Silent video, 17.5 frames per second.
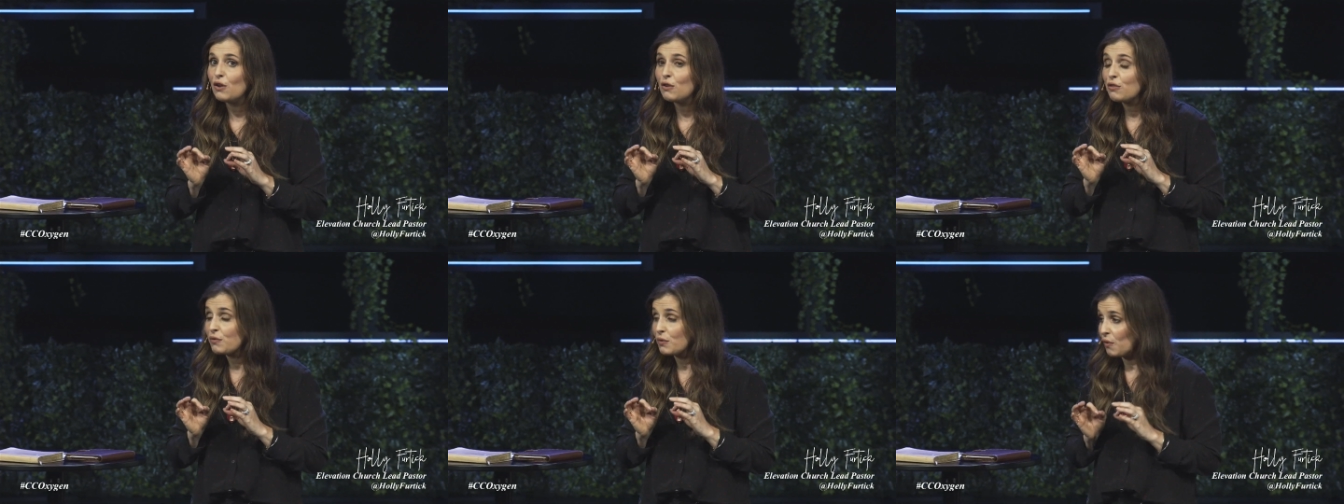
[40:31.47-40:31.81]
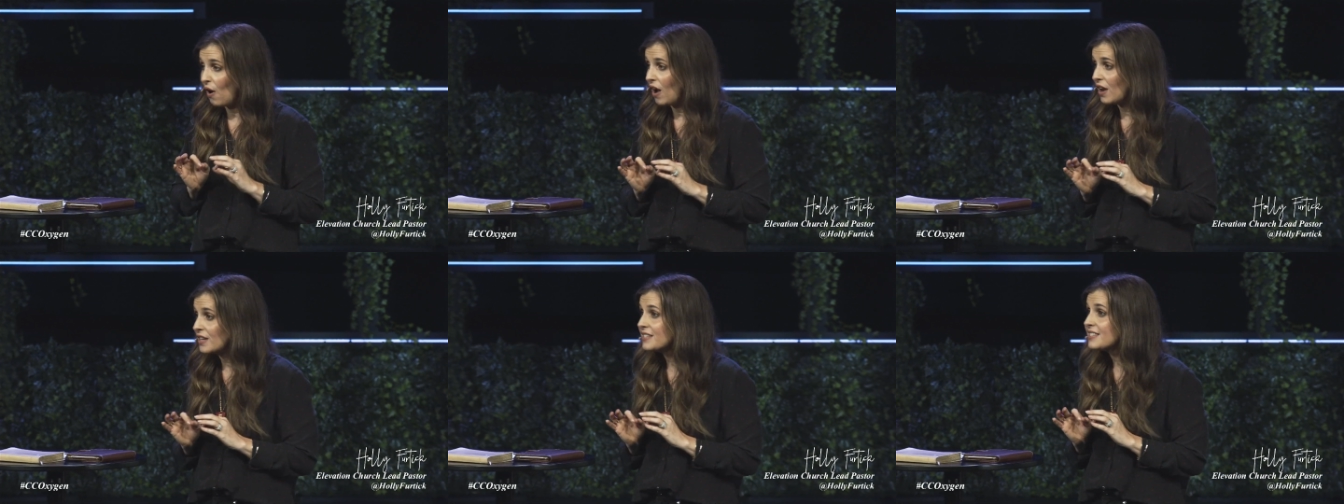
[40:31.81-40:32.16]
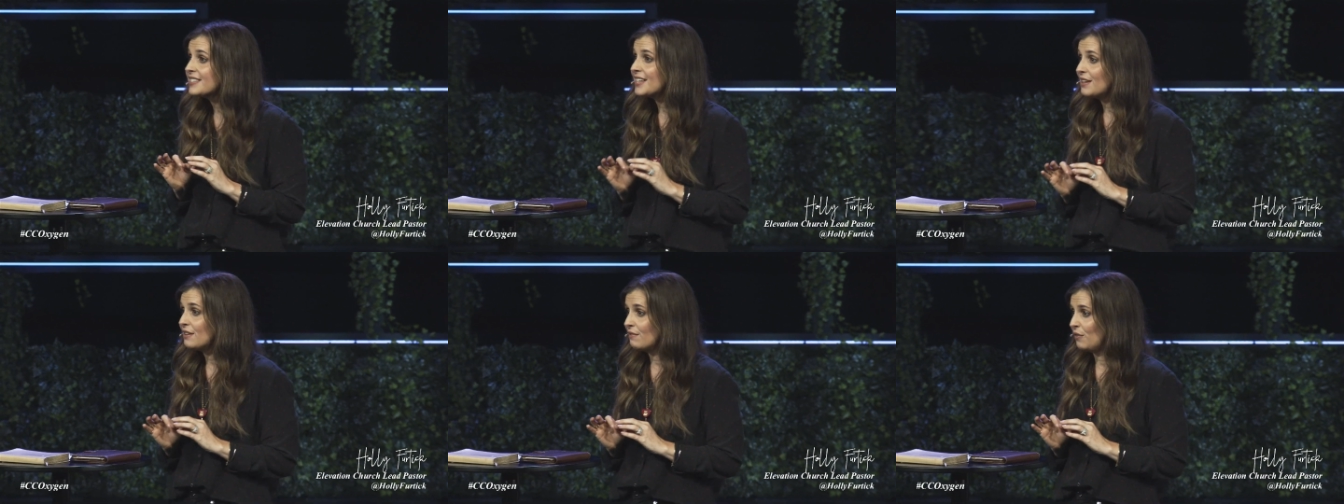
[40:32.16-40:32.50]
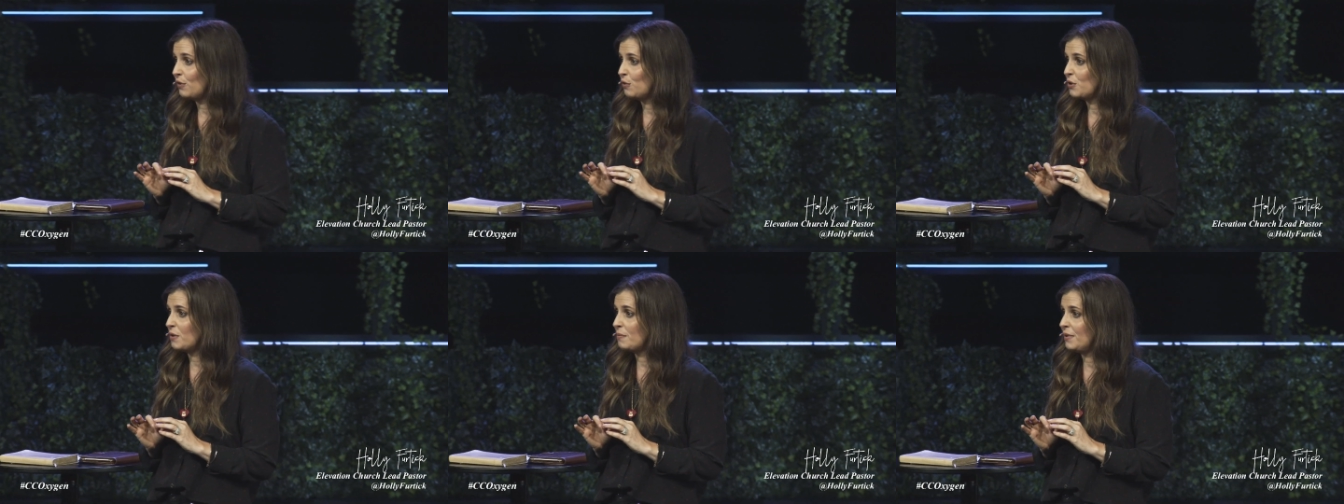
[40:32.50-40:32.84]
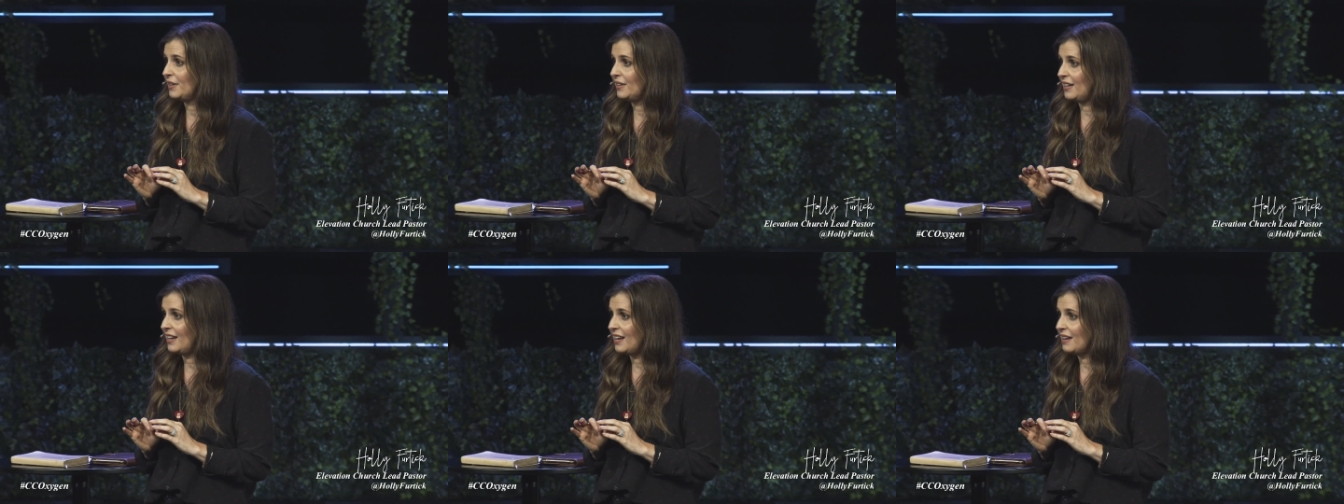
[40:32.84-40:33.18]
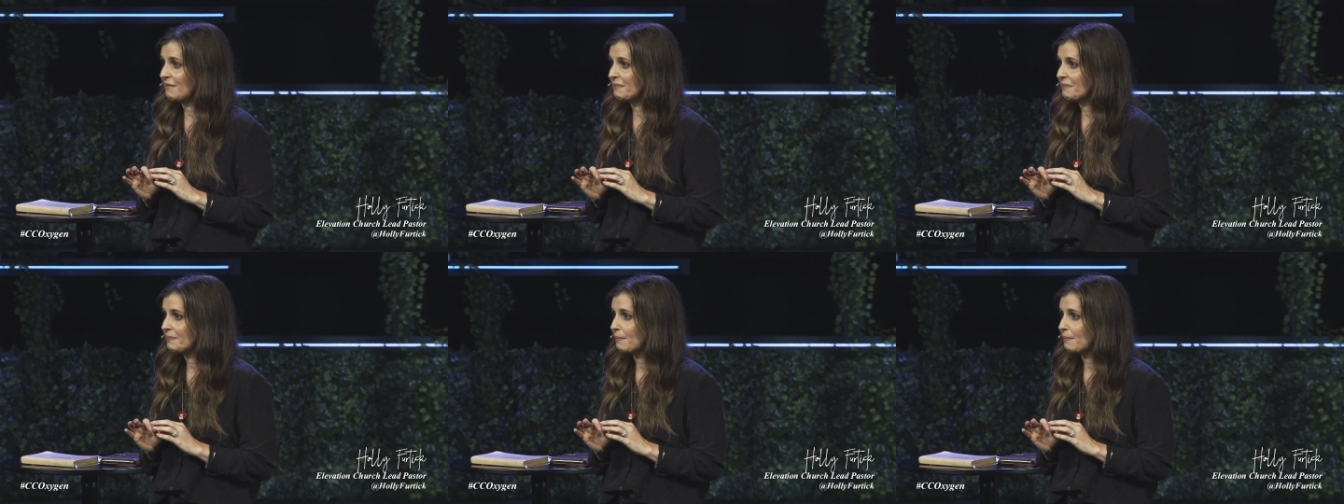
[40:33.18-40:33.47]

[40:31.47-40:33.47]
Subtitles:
through honesty and vulnerability.